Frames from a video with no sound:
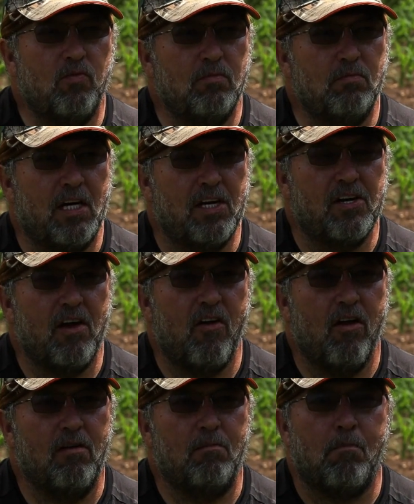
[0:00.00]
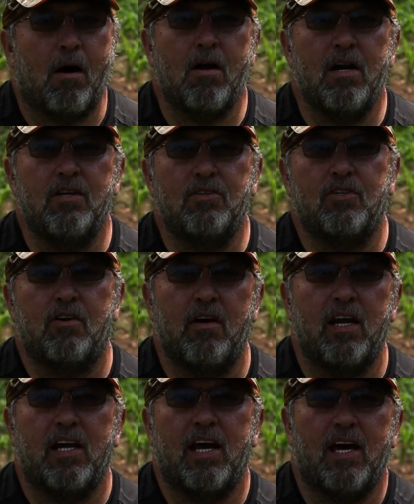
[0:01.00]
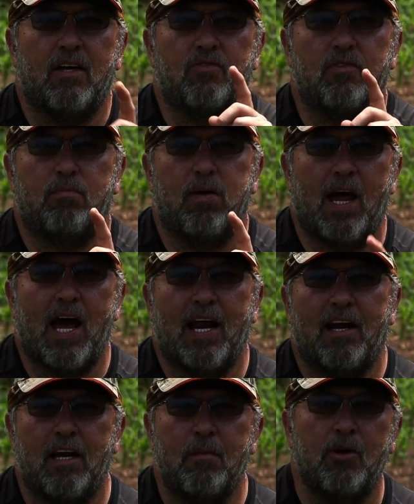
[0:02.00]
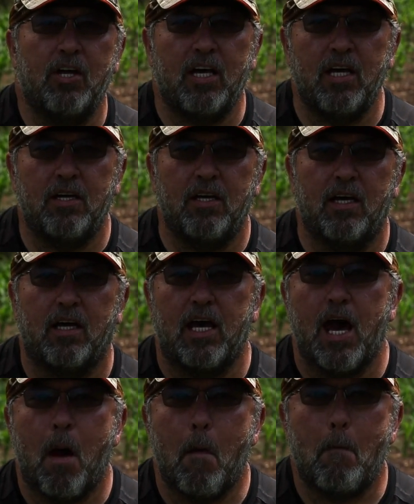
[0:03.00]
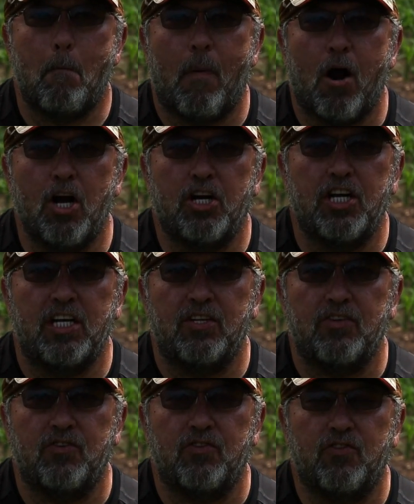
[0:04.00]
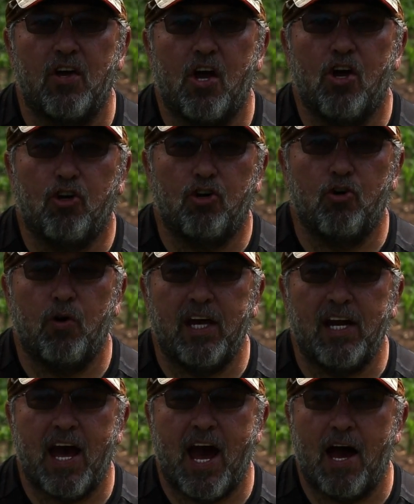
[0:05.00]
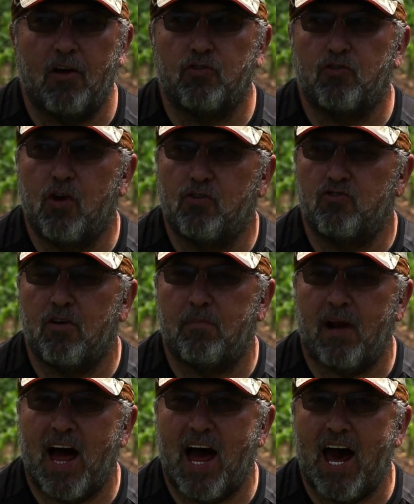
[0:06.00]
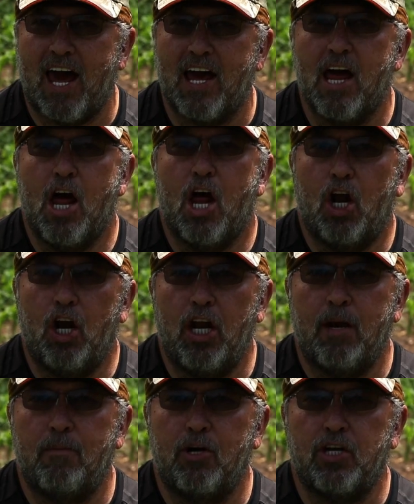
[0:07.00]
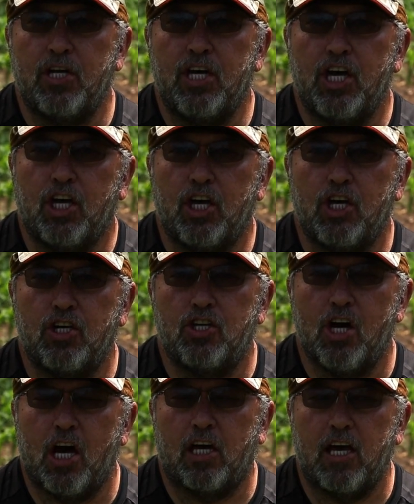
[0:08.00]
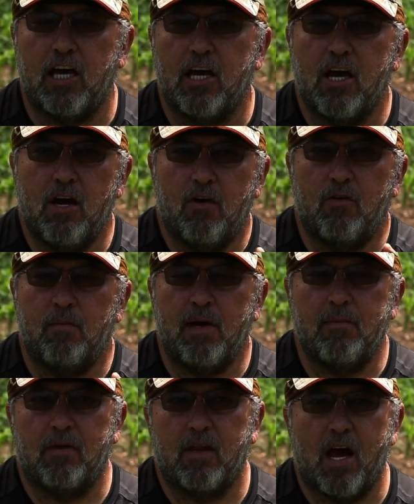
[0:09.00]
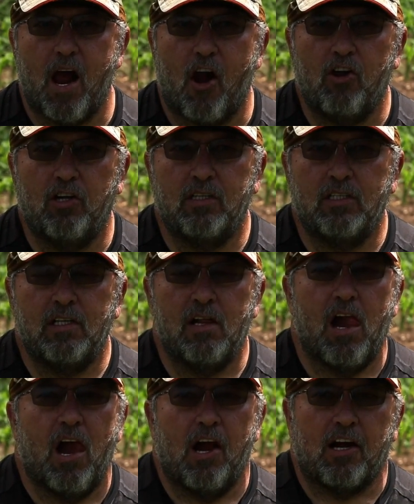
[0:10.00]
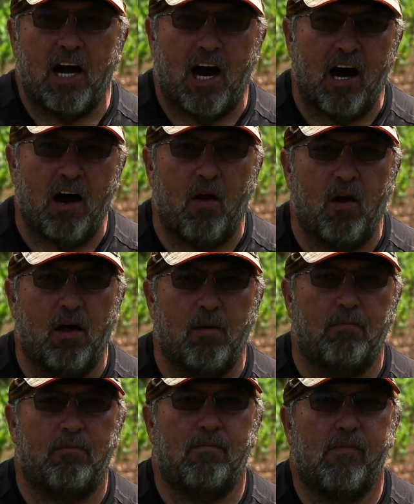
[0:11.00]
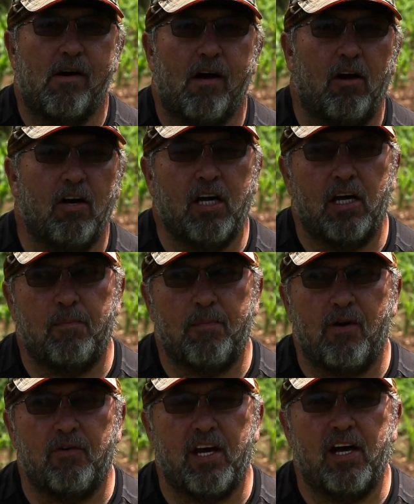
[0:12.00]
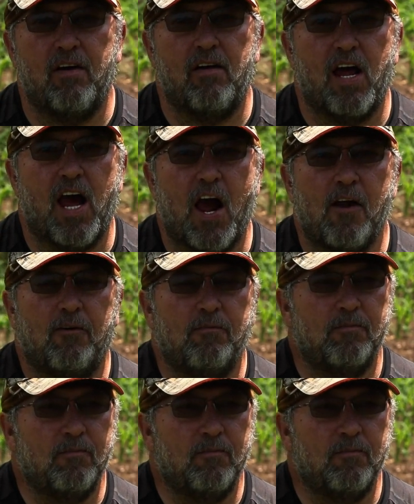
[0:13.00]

But Martin's Greenhouse Supply in Liberty, Kentucky. Martin's Greenhouse Supply, Liberty, Kentucky. Remember that. Call them. Look it up on the internet.